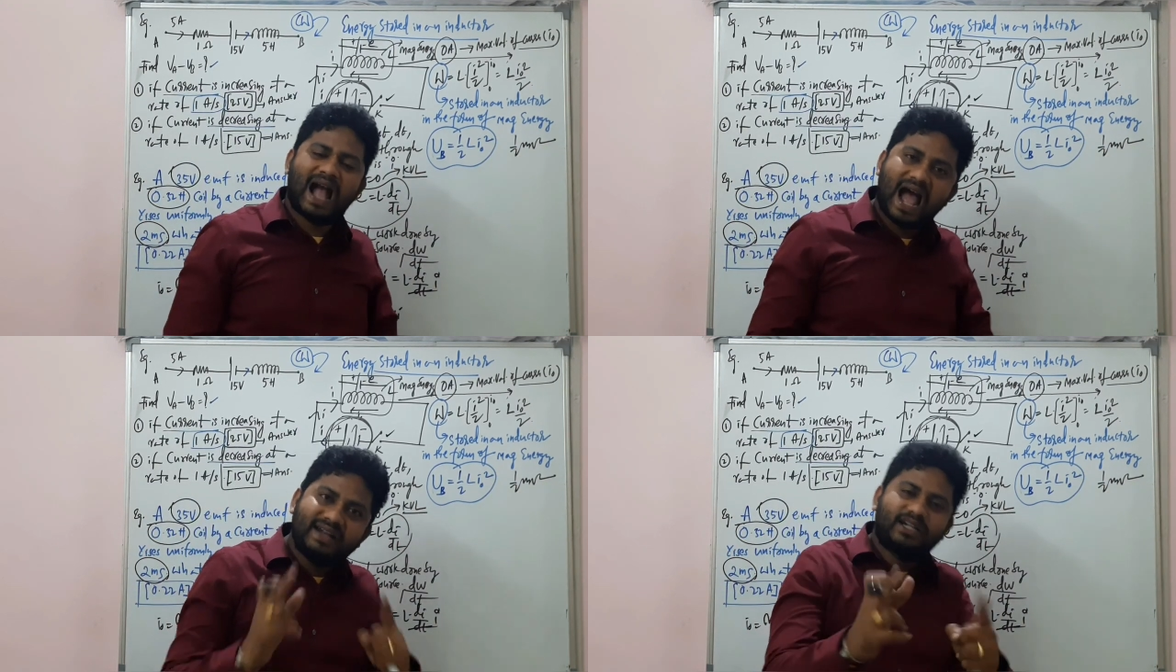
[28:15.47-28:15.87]

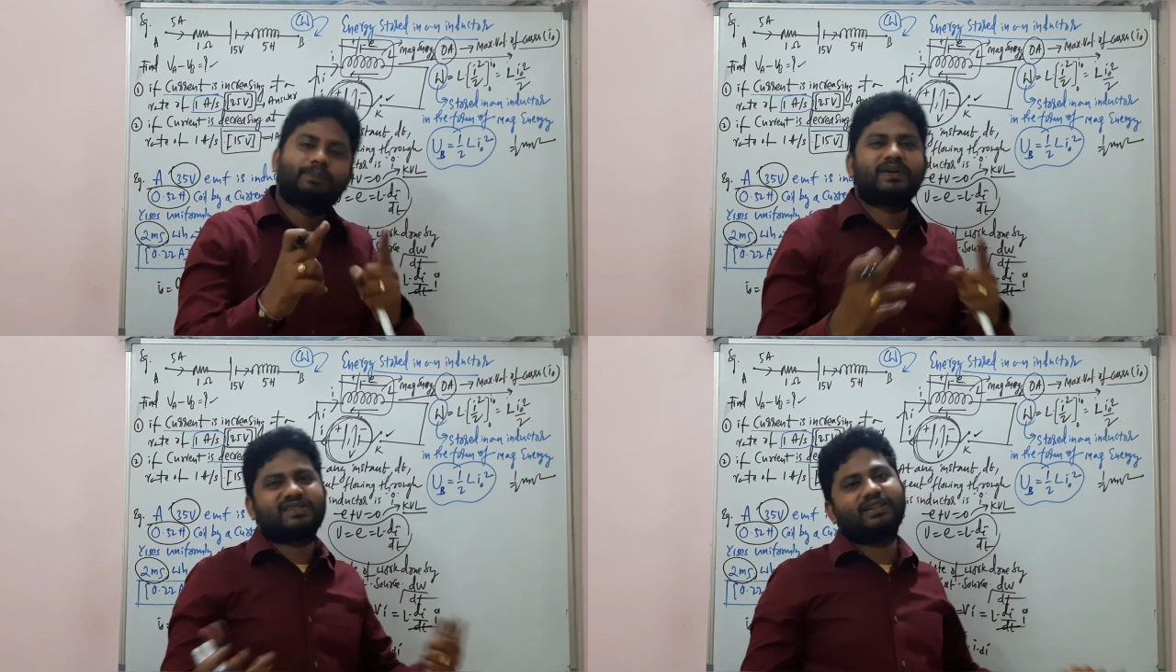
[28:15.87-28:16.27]

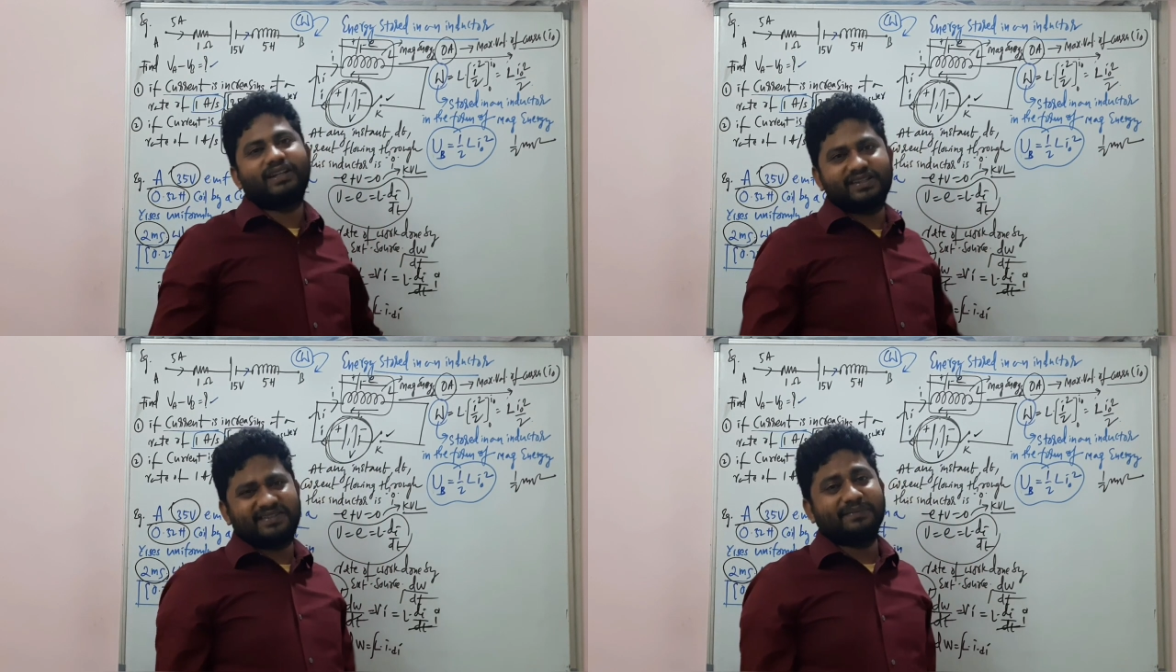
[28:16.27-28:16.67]
100% it
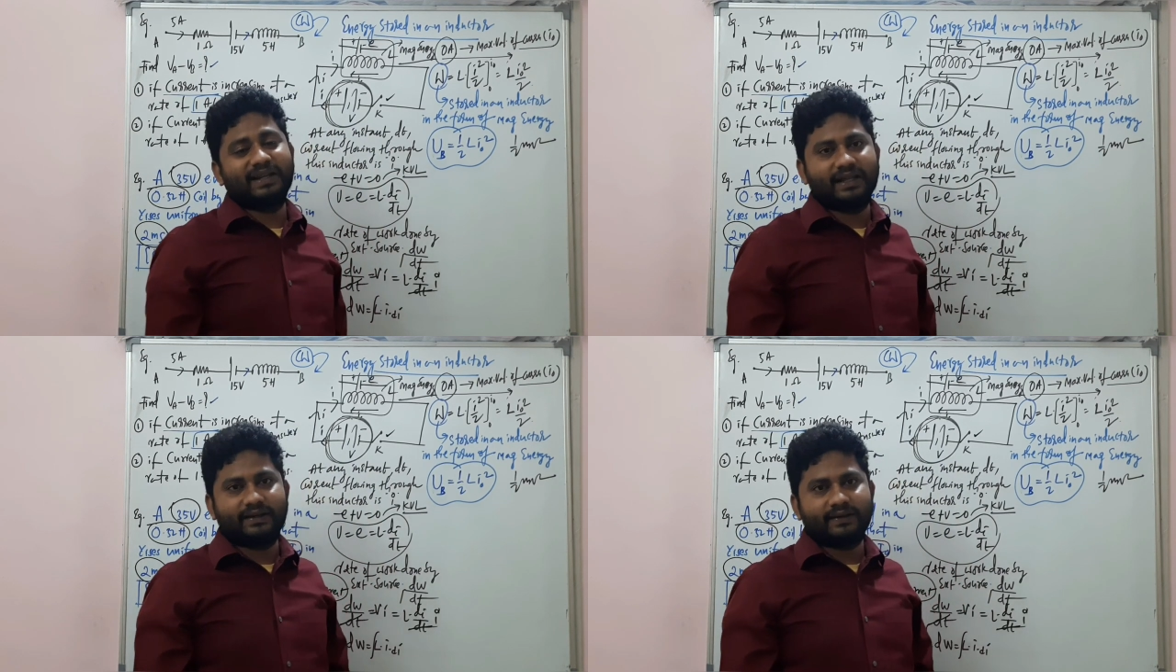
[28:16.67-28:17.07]
is
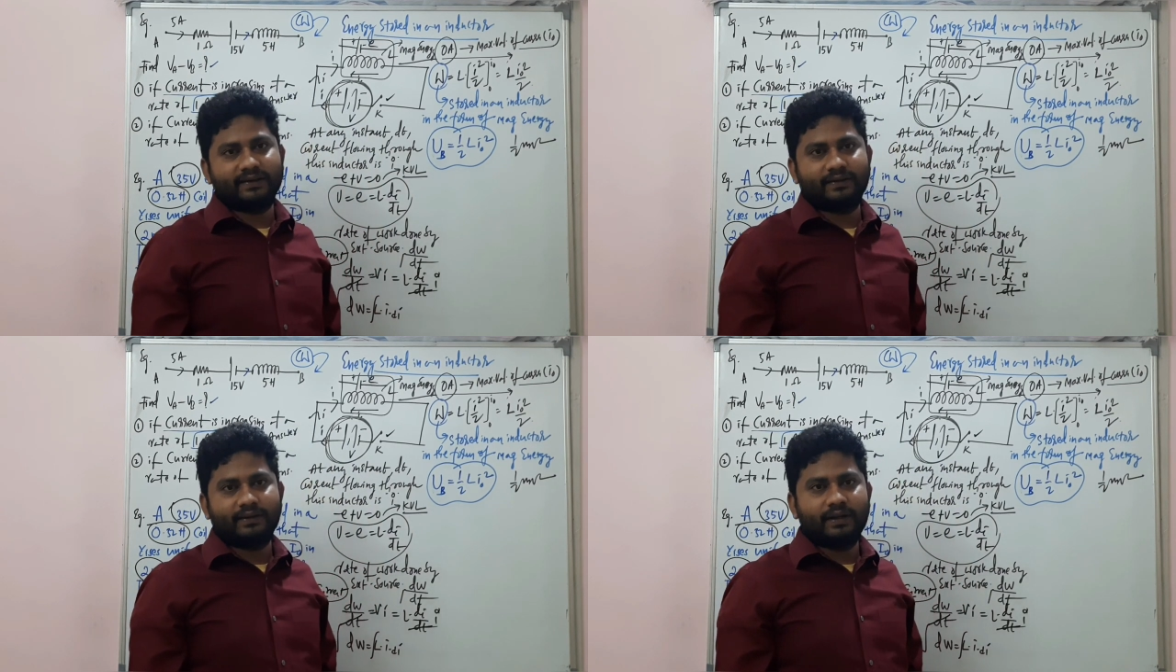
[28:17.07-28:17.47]
similar.
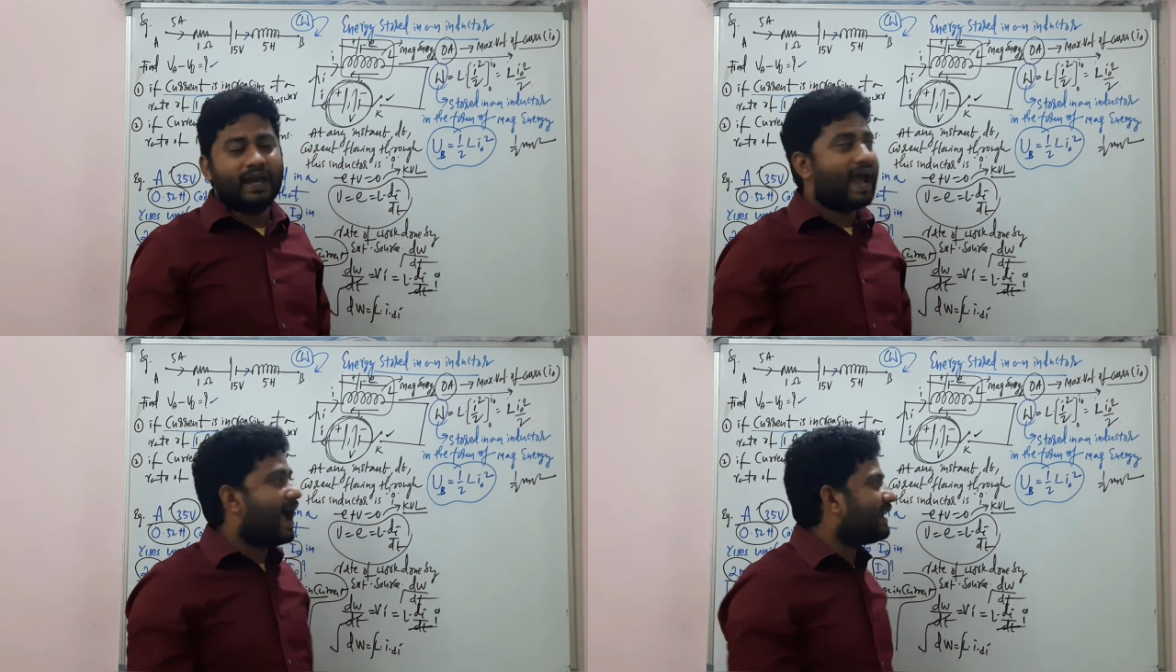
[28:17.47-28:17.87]

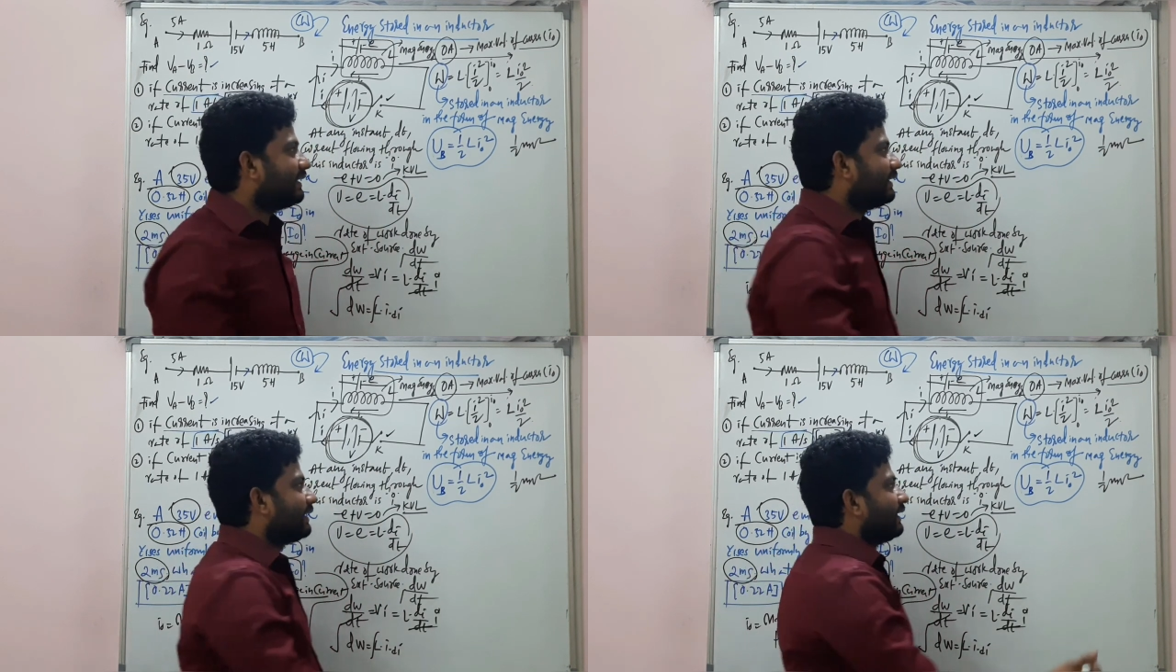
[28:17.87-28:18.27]

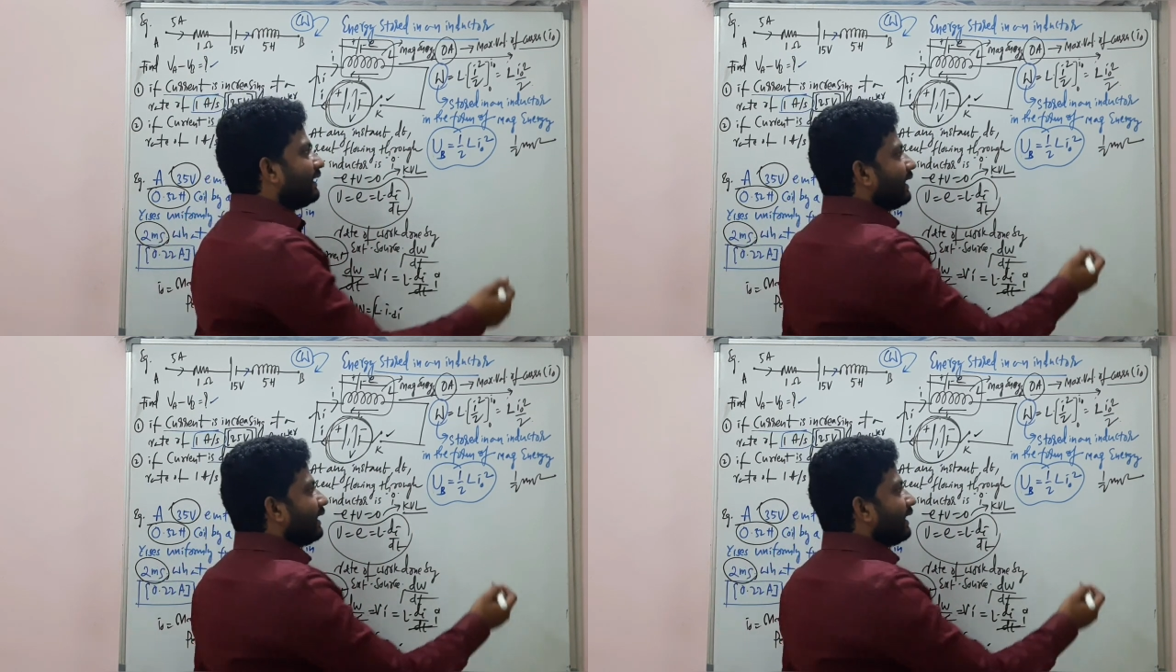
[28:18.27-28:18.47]
And